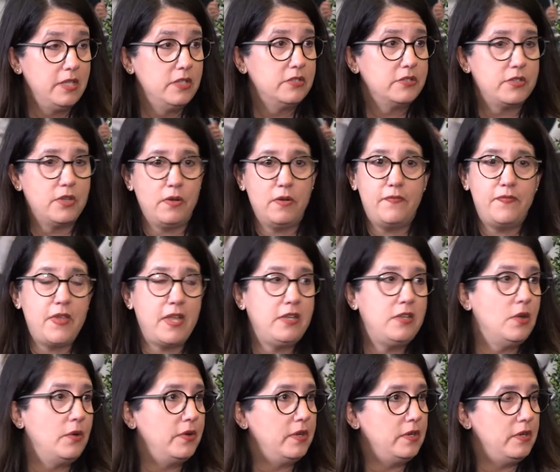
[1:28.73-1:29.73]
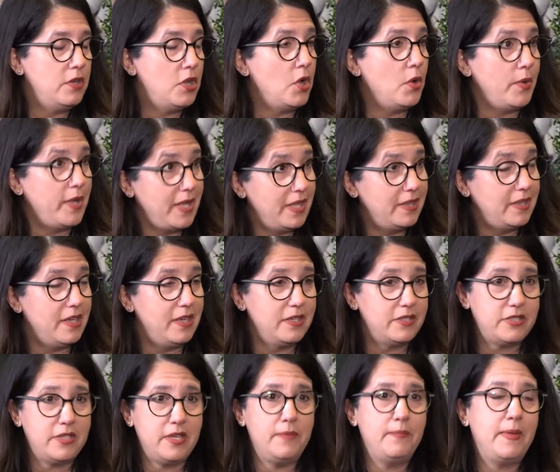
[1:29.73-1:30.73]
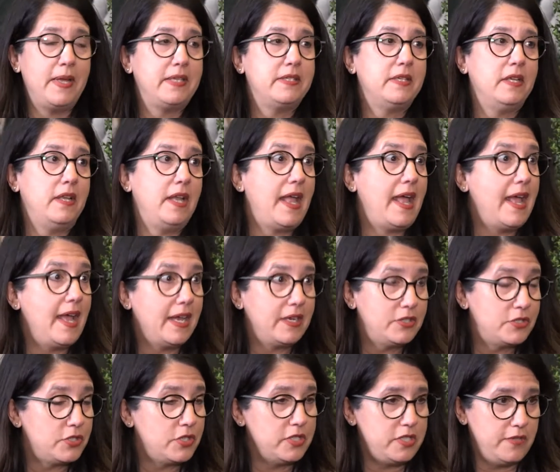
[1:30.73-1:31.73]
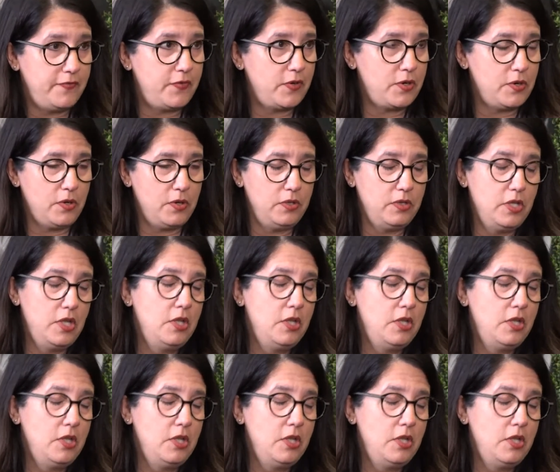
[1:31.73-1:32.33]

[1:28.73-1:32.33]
So if they don't know English, it makes it extra difficult.